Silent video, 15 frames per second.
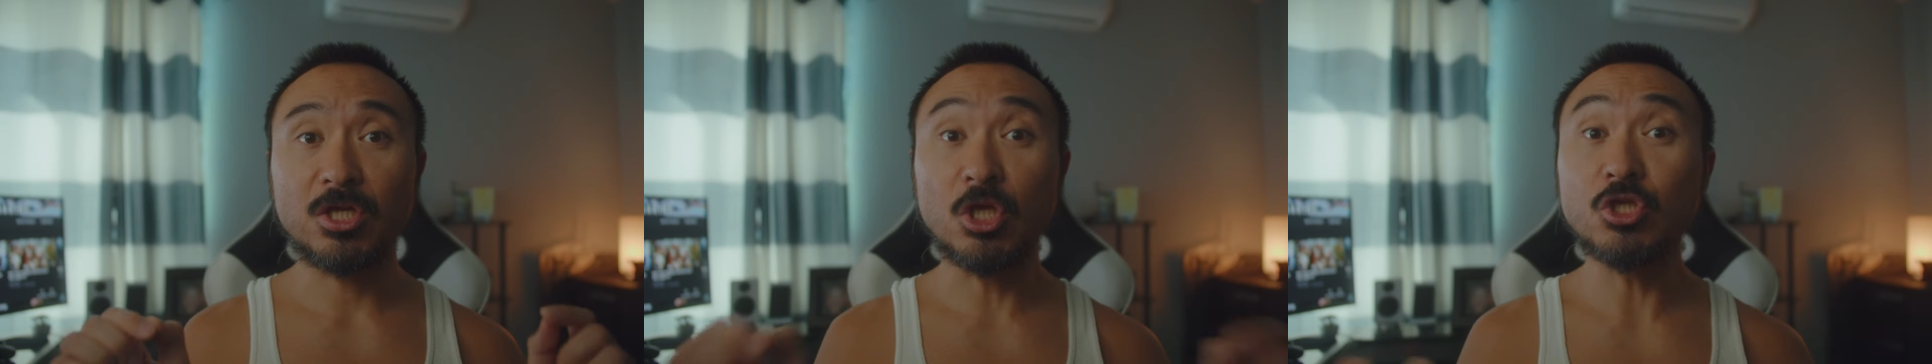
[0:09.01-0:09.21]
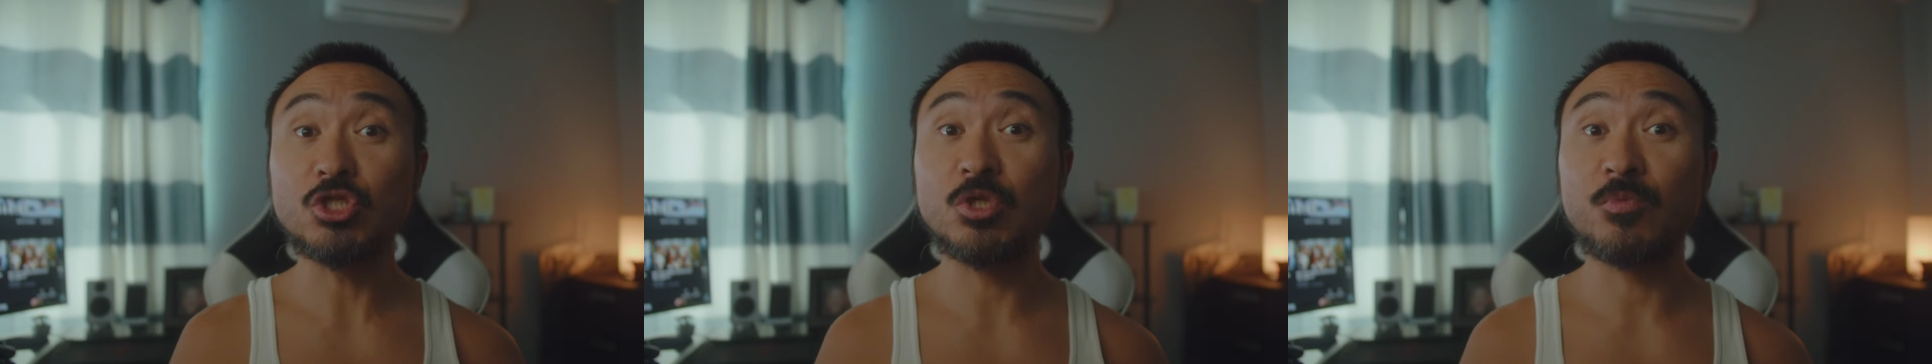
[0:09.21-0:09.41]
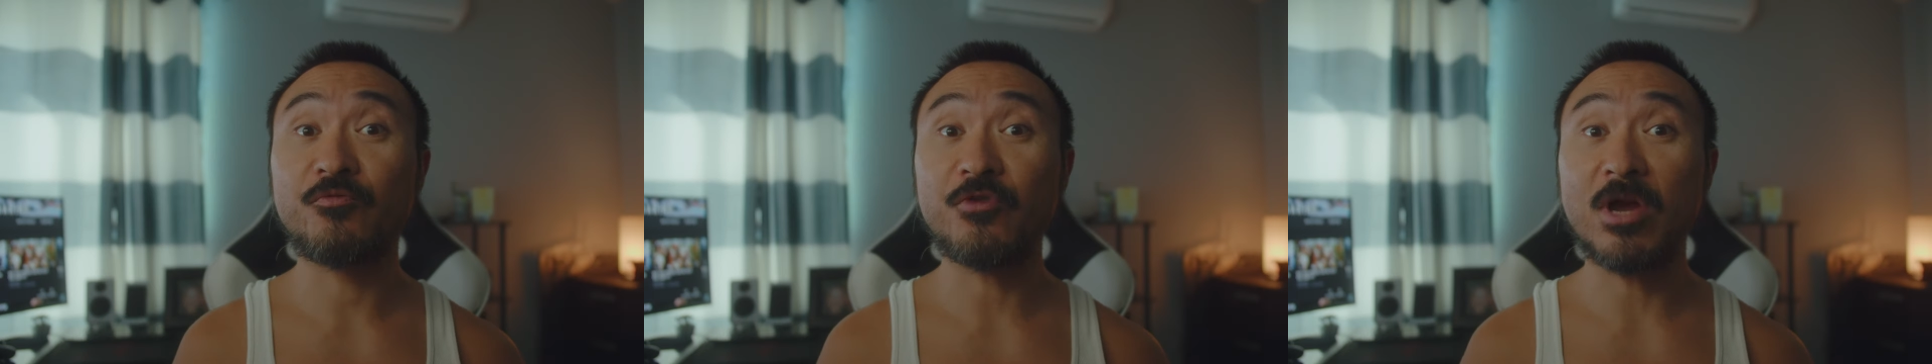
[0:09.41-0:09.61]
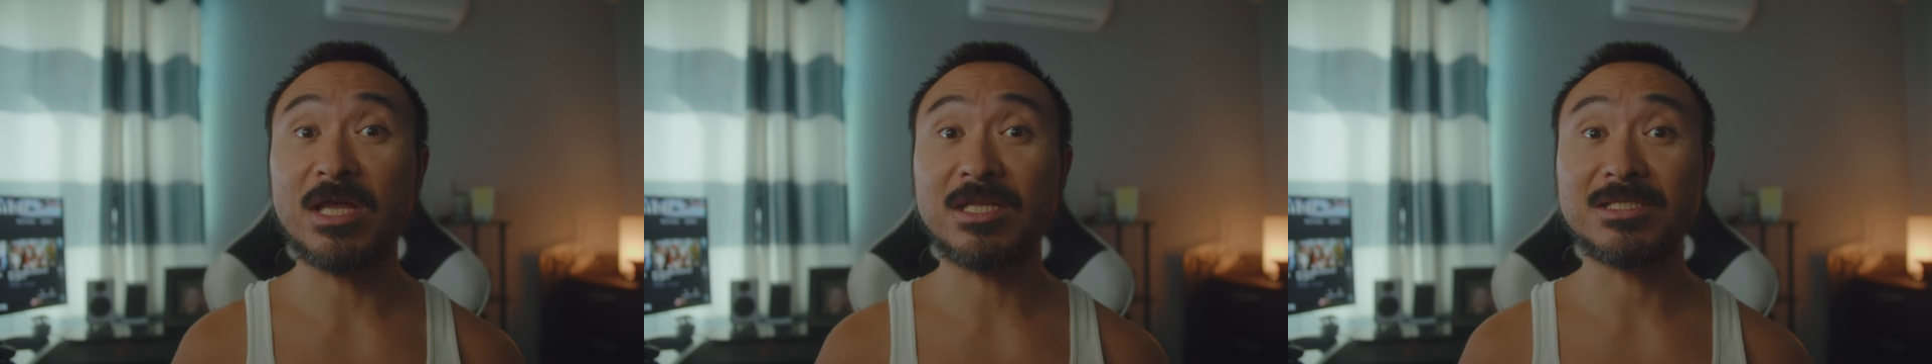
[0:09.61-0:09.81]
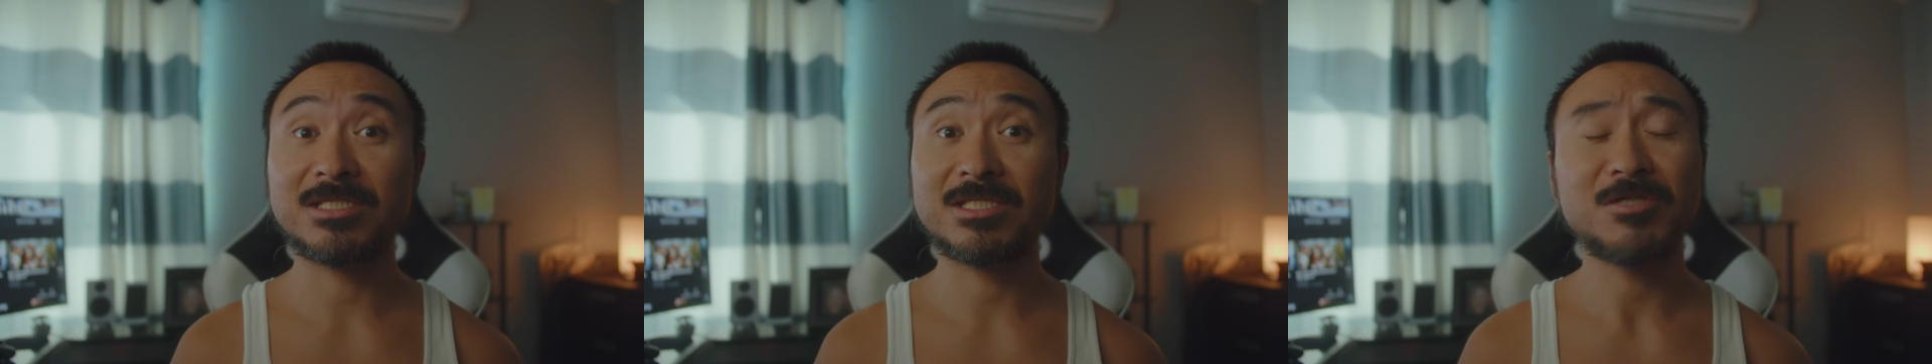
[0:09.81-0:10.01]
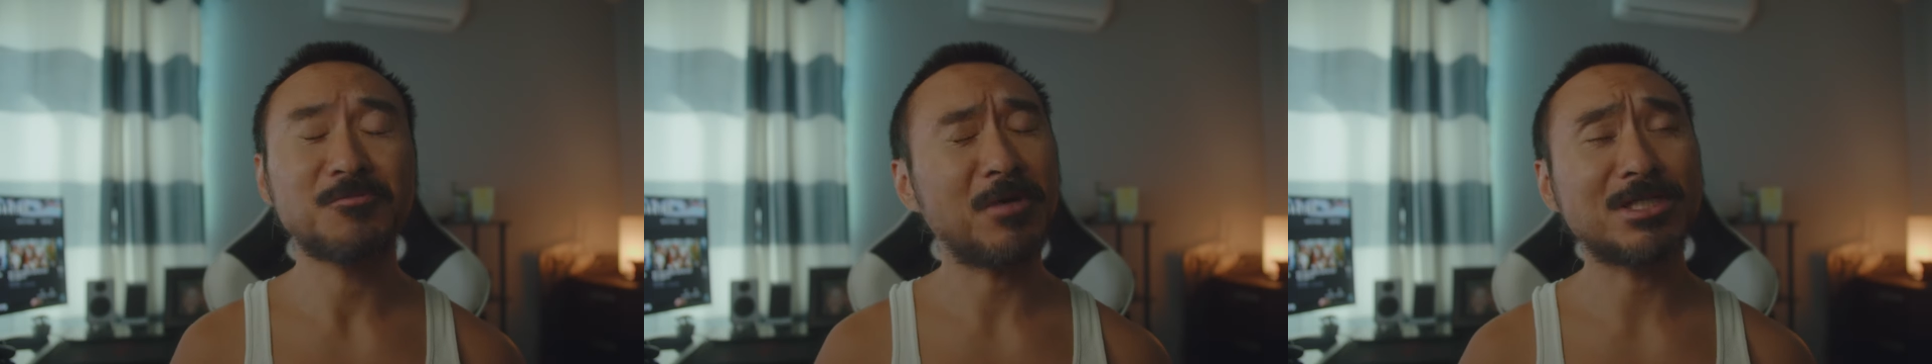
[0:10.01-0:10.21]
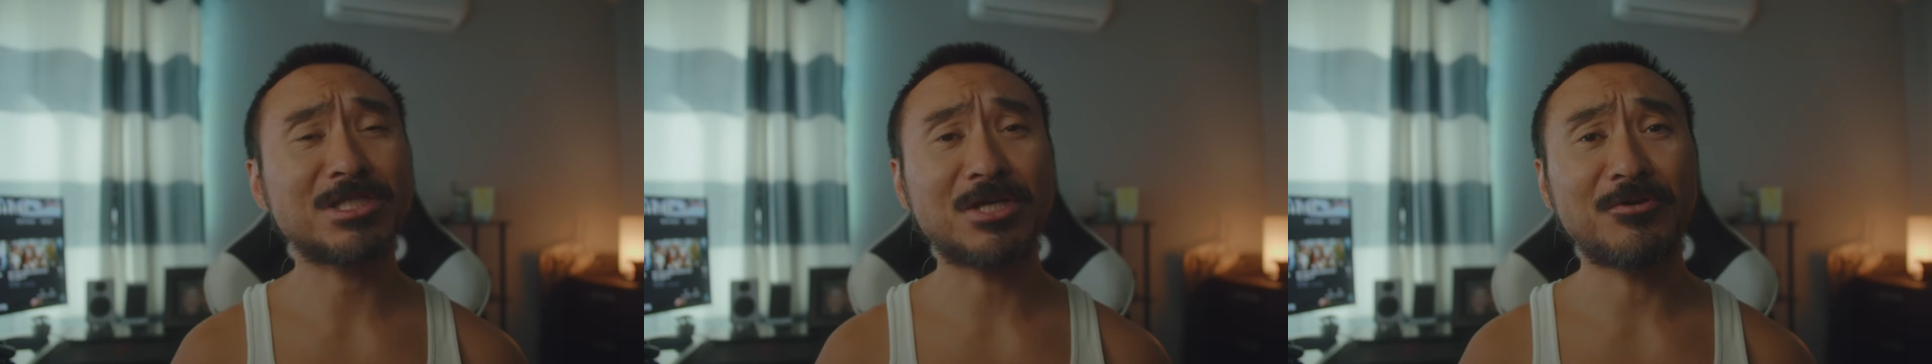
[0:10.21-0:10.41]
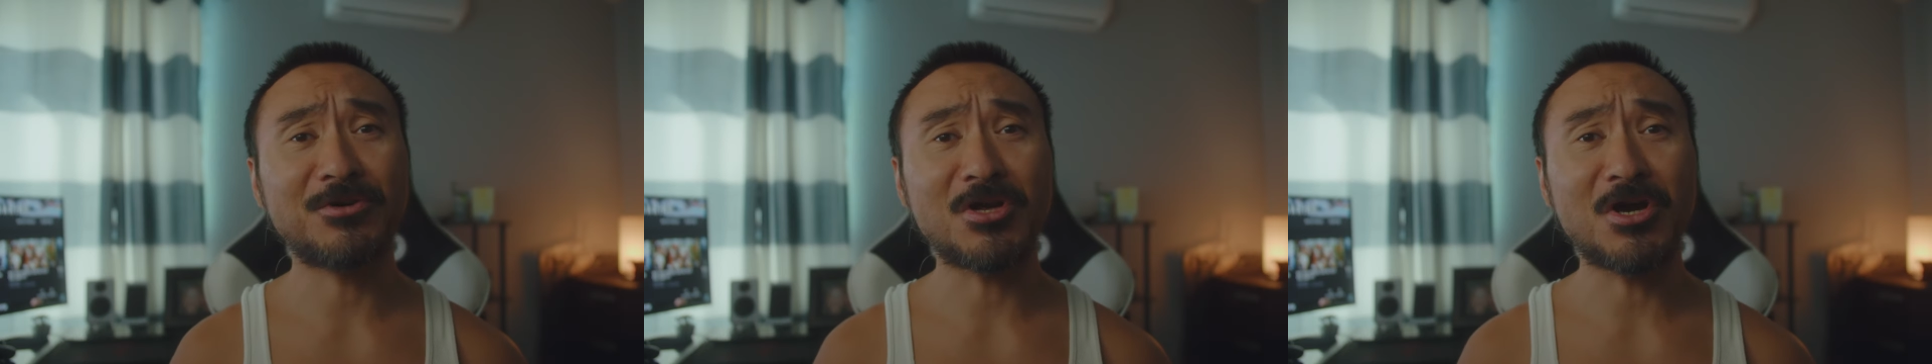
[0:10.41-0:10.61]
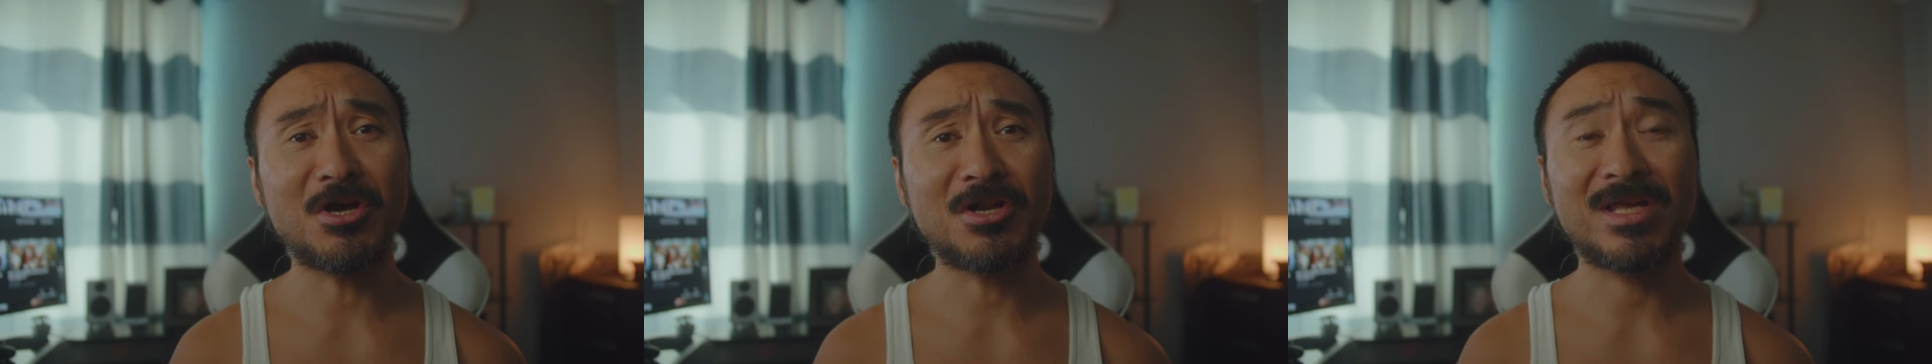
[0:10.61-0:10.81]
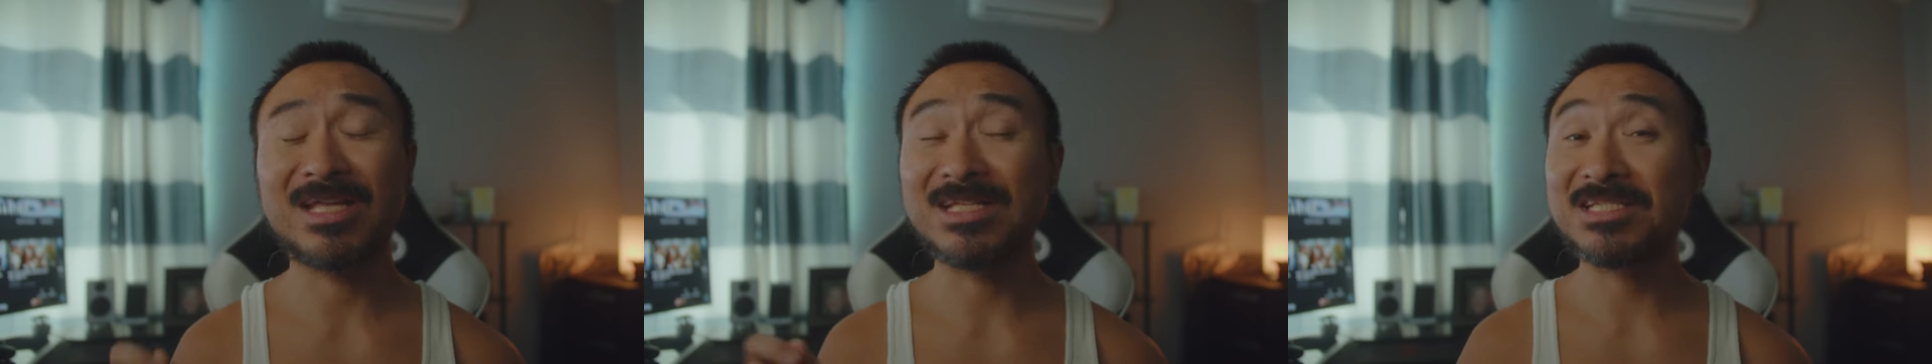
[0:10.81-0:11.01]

YouTube friends, what's going on?